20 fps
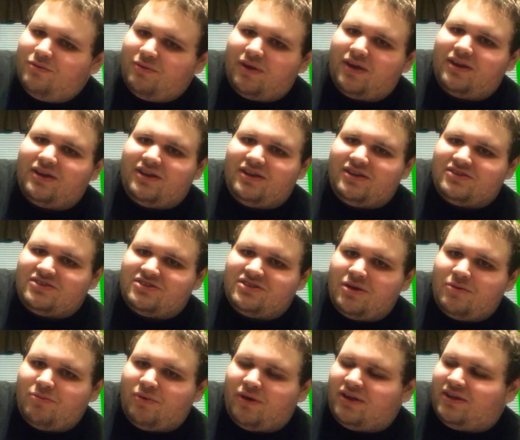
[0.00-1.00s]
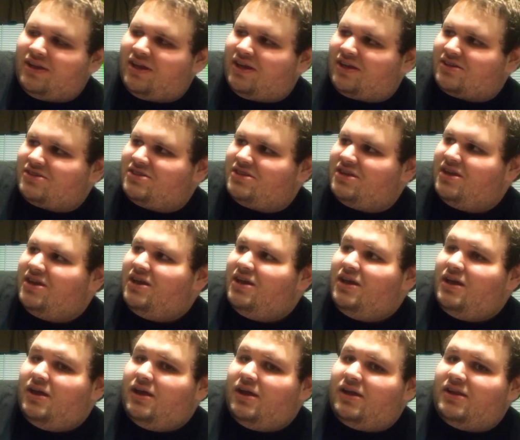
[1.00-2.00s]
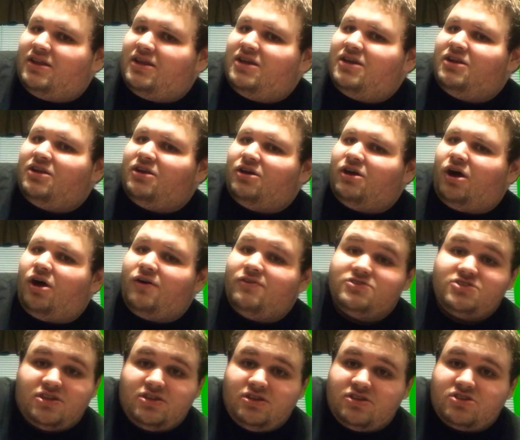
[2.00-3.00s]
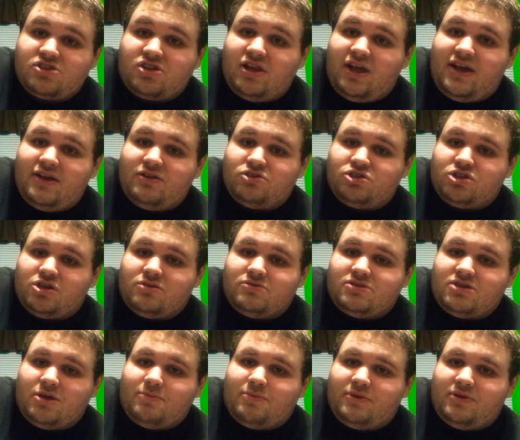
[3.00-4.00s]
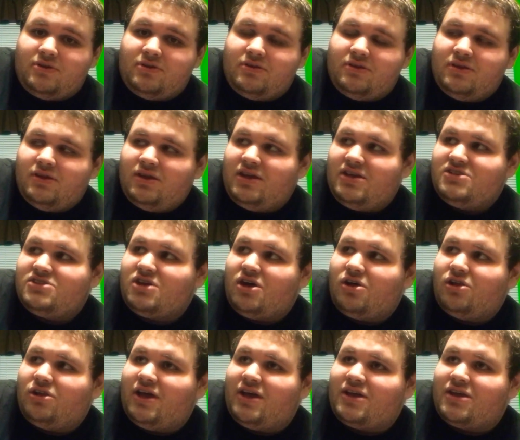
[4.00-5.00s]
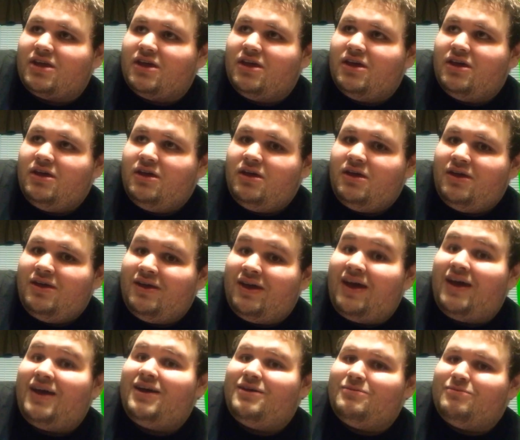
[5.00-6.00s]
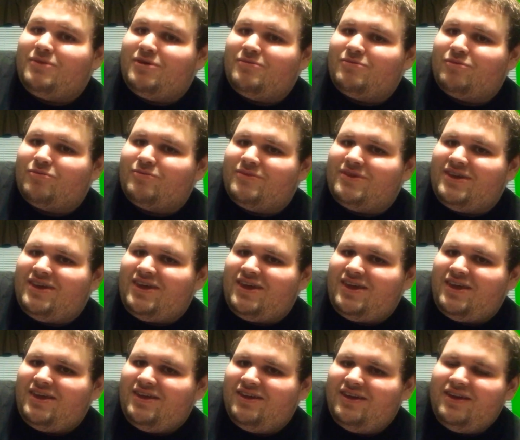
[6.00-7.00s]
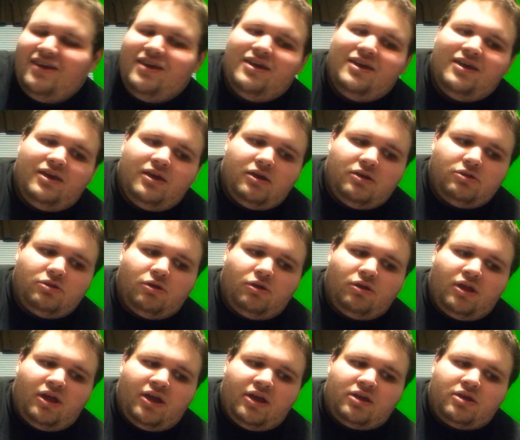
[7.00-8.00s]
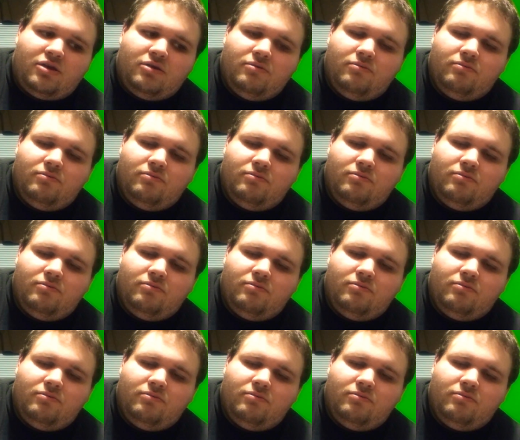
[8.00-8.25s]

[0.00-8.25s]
We gotta eat a Subway next. And then all of a sudden this clown shows up. And he's all like, hey, remember me? And they're like,